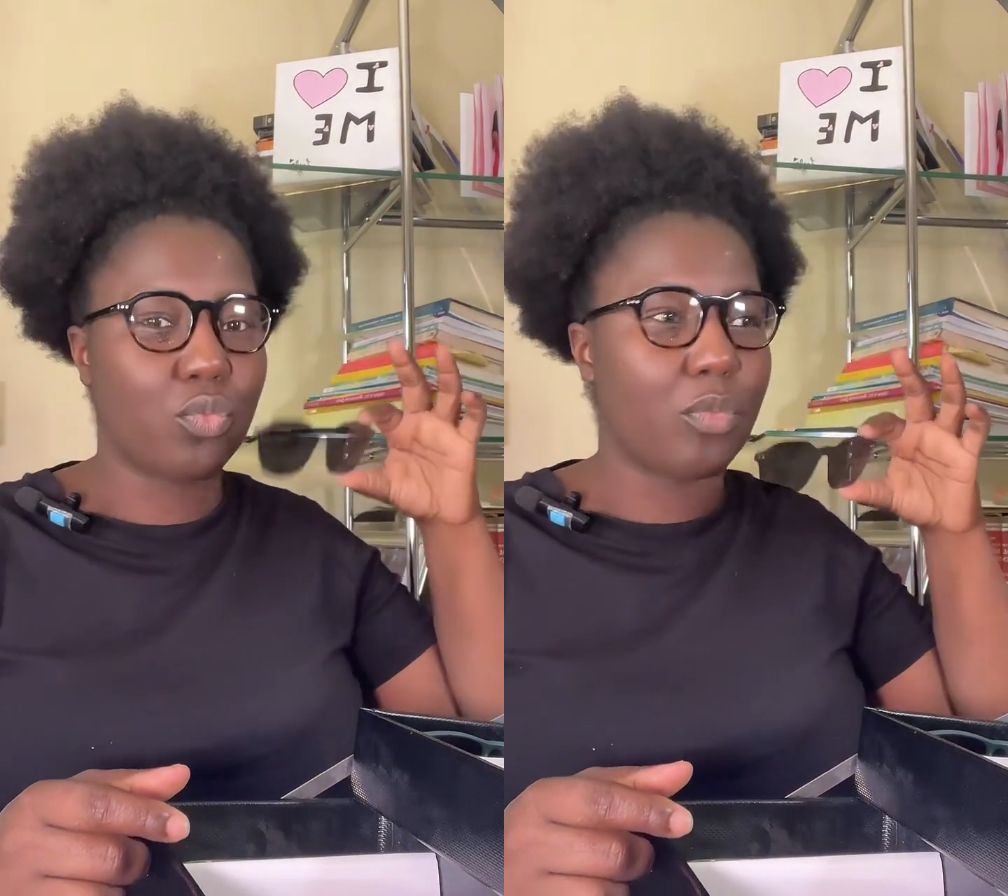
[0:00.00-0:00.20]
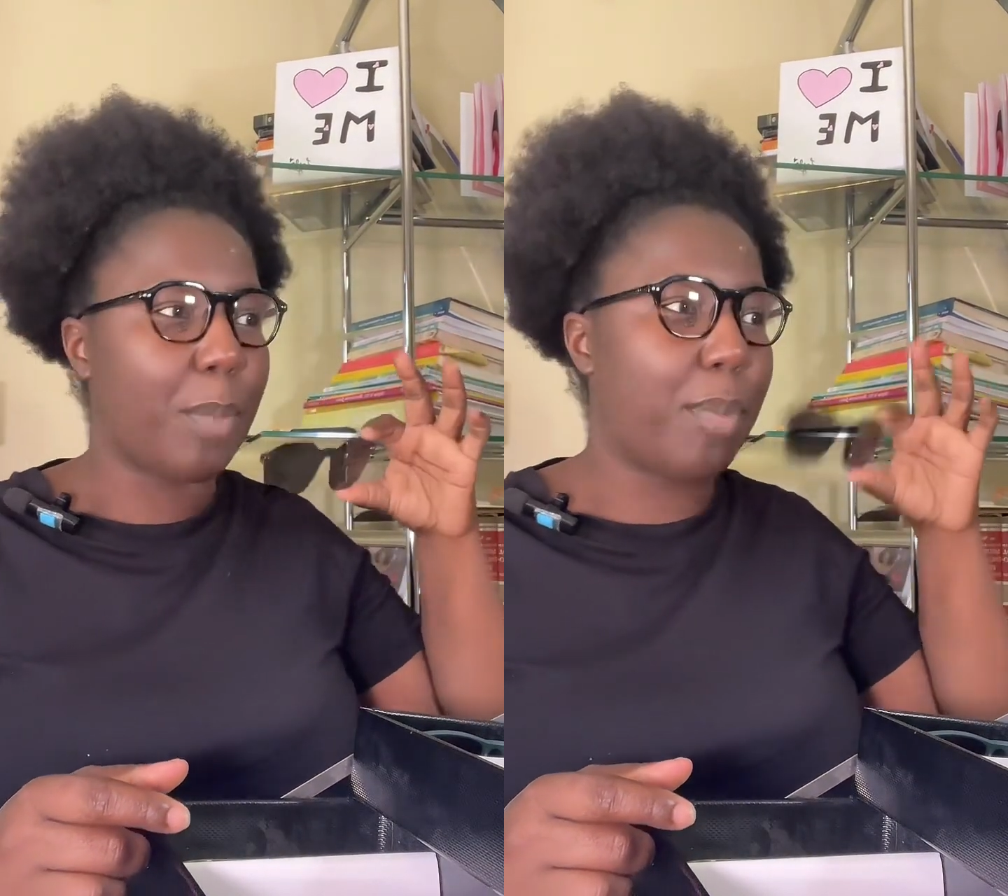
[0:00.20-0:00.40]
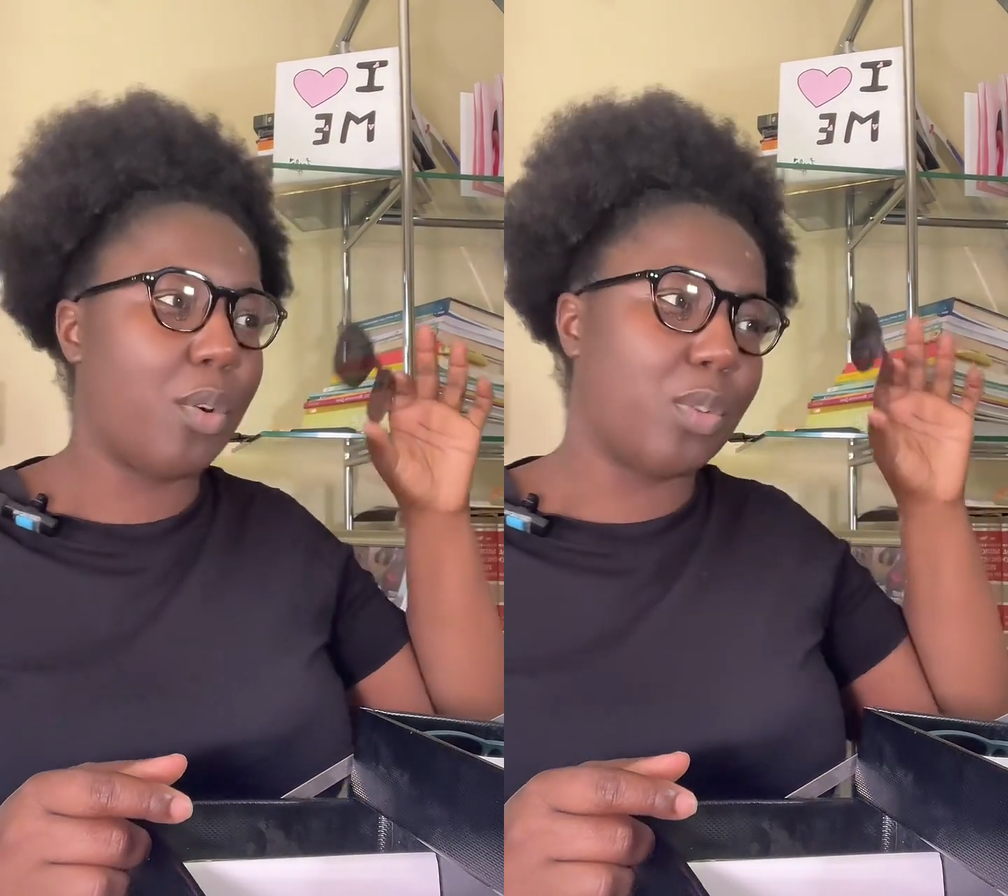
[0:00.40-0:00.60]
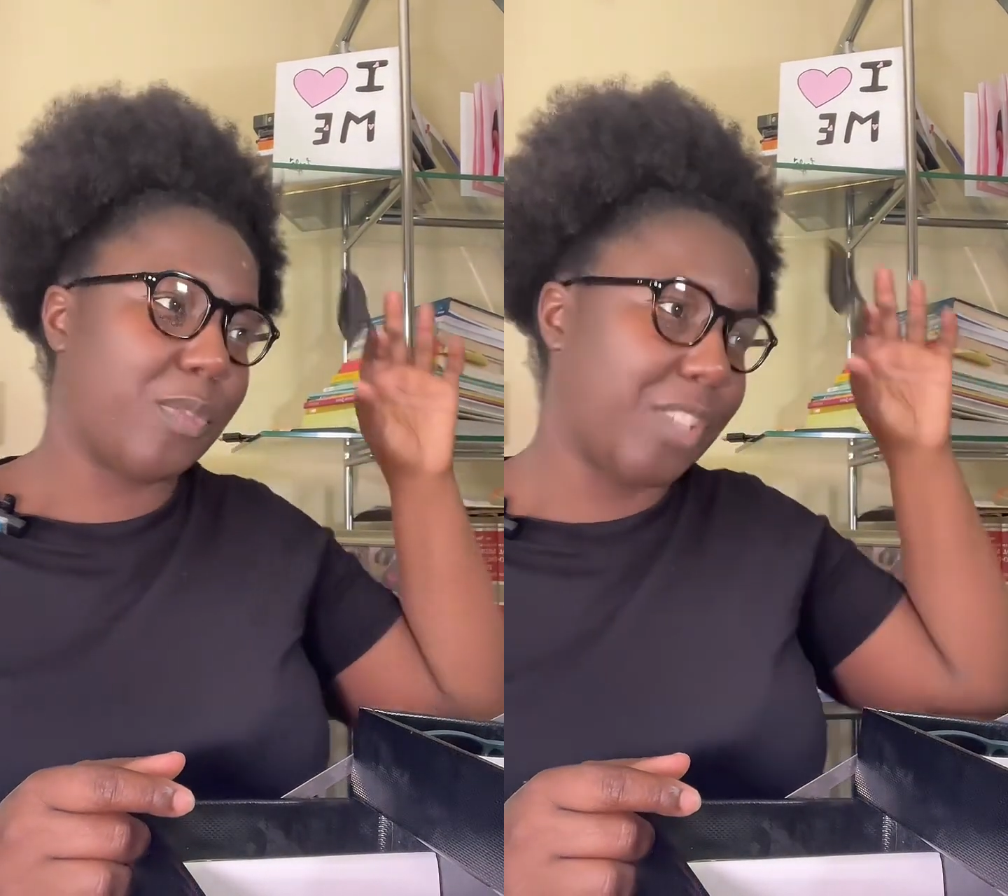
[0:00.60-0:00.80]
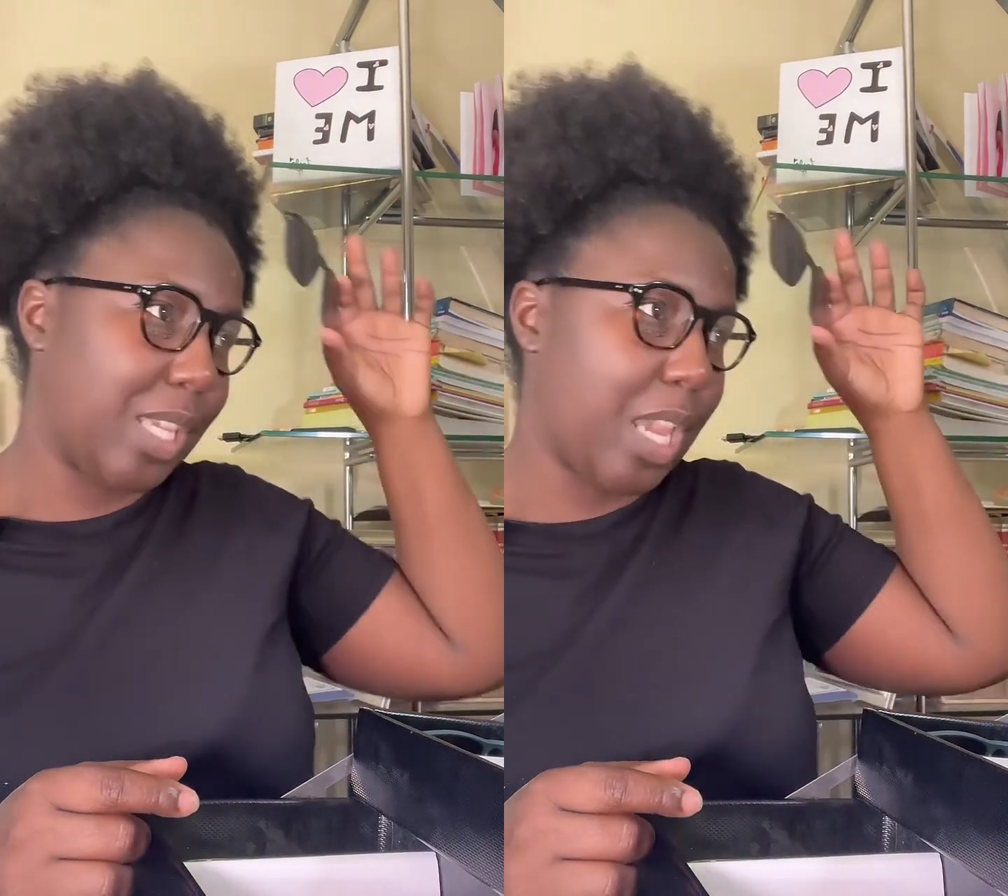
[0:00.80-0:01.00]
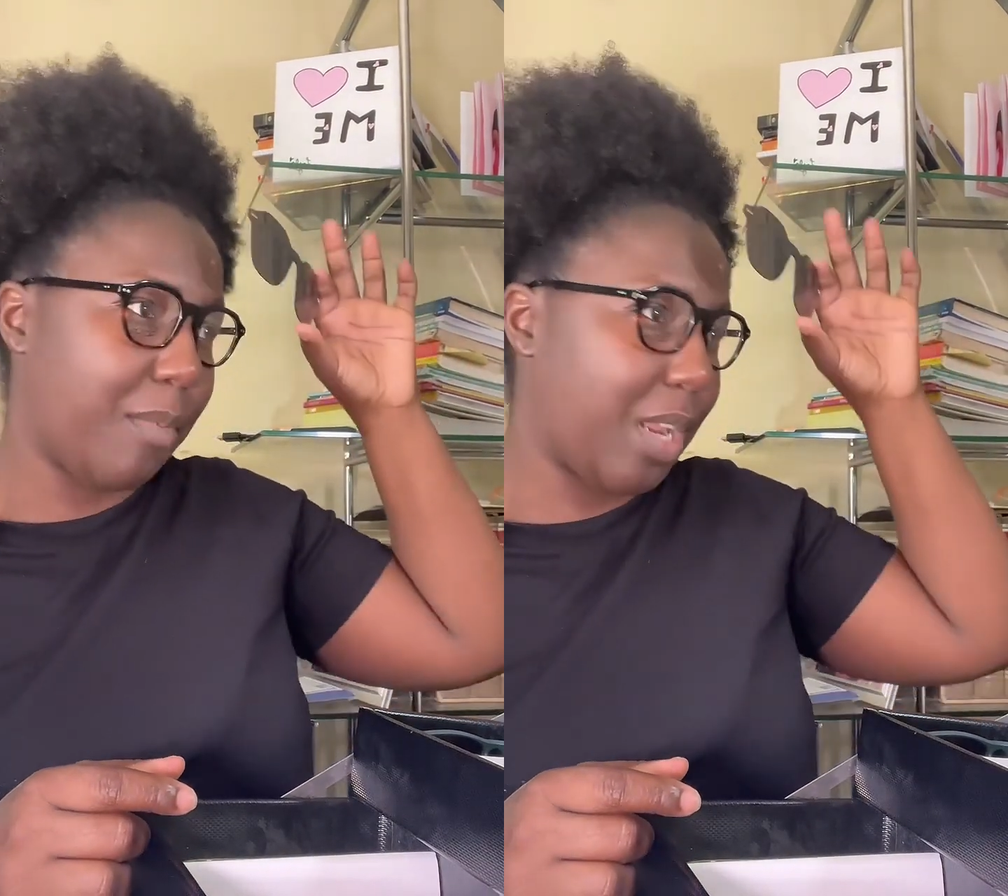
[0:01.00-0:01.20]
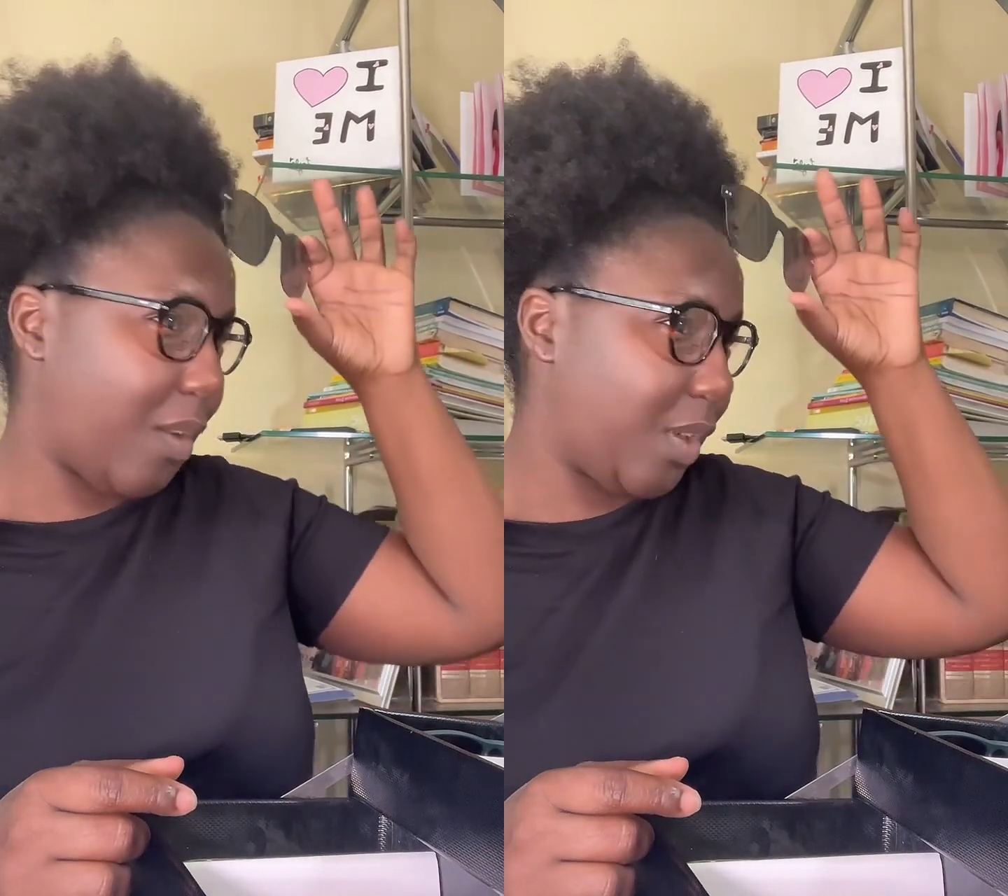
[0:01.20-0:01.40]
Pose for the camera now.